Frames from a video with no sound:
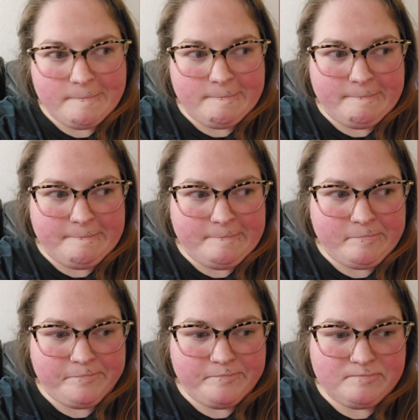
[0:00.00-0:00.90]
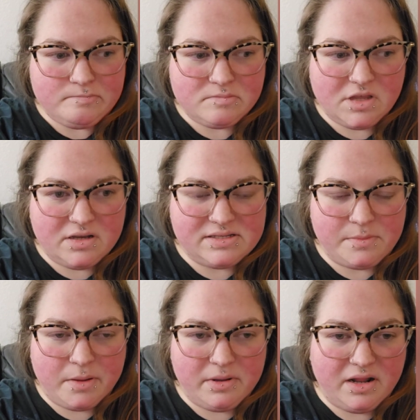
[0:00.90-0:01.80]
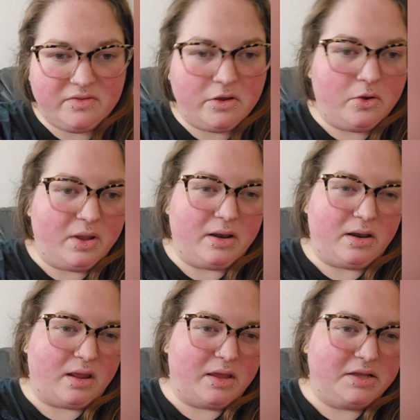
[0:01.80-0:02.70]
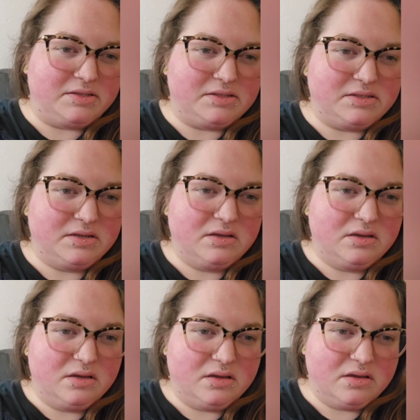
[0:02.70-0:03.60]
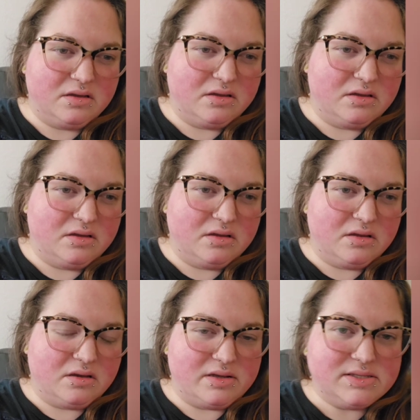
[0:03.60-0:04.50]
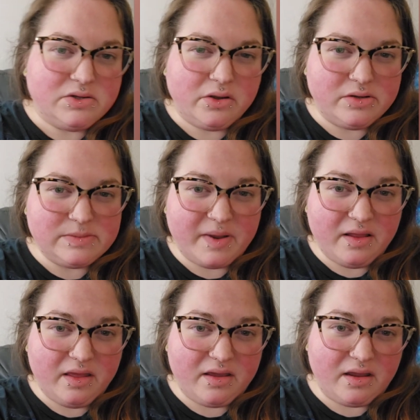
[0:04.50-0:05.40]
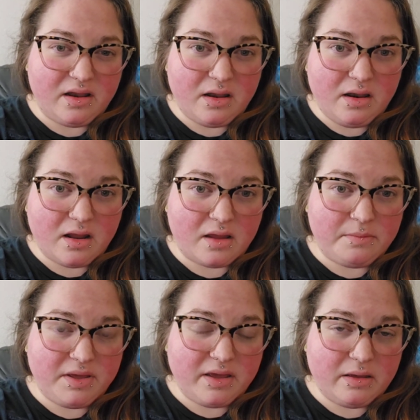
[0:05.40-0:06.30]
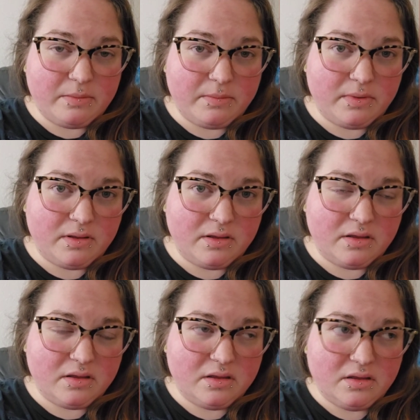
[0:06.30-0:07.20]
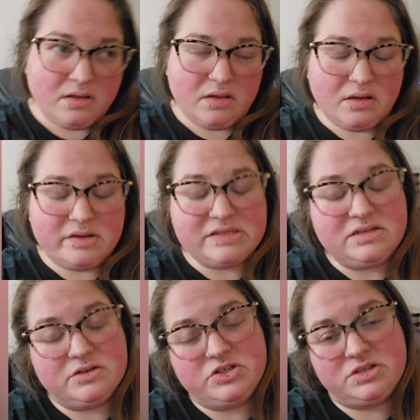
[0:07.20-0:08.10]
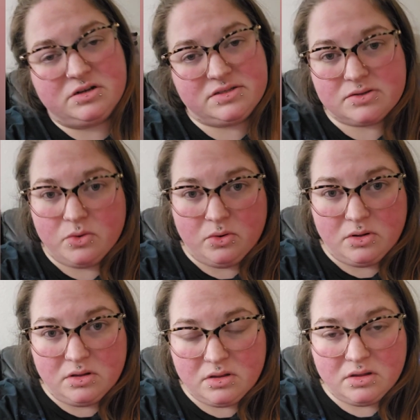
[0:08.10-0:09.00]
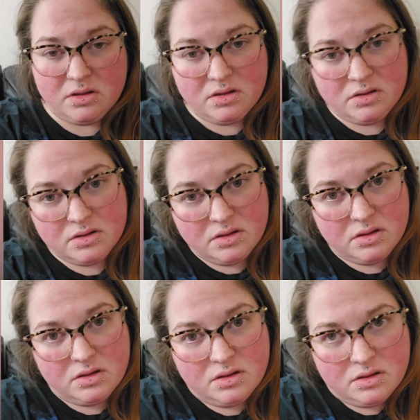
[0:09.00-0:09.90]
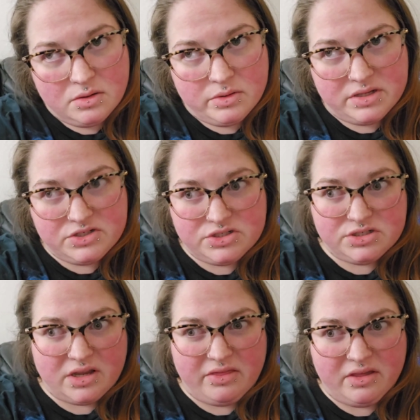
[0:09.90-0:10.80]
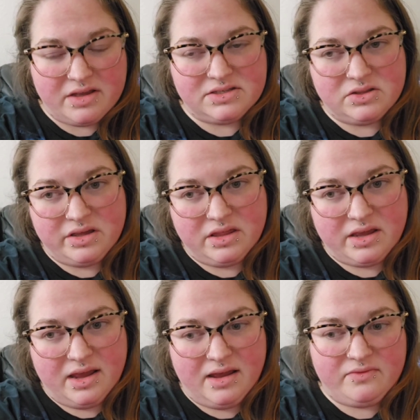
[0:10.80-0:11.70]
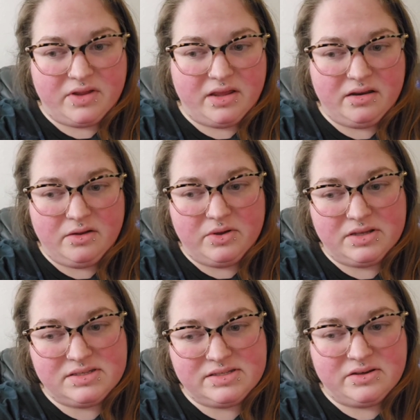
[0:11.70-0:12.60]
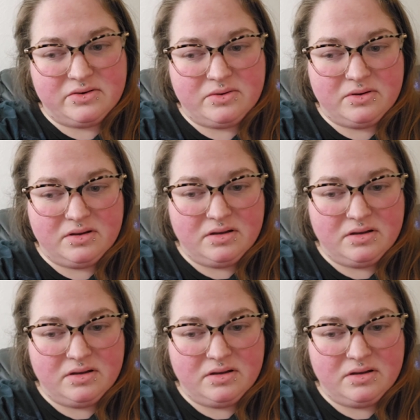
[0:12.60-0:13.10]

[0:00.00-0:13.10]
Because I'm probably gonna have to go at night, because Luna goes to bed at like 9 p.m. at least until she starts school, which I think is only like a half day anyway, so